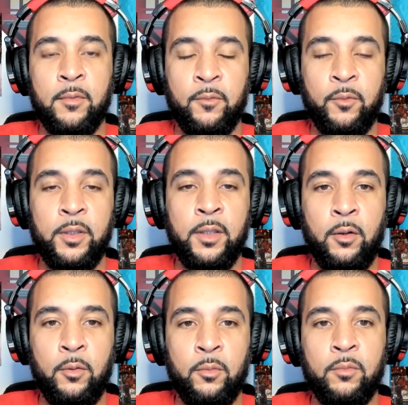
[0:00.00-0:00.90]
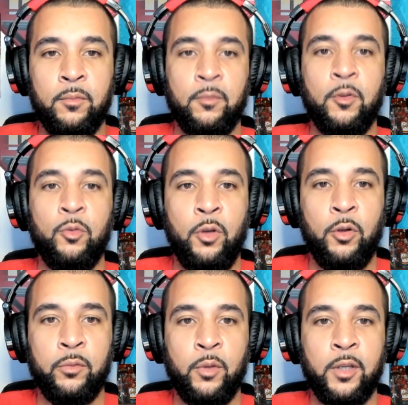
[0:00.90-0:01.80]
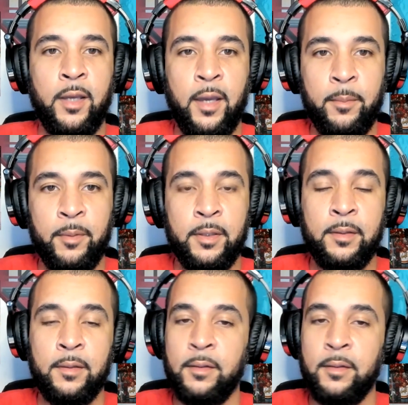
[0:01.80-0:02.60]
If we don't, who knows what could happen.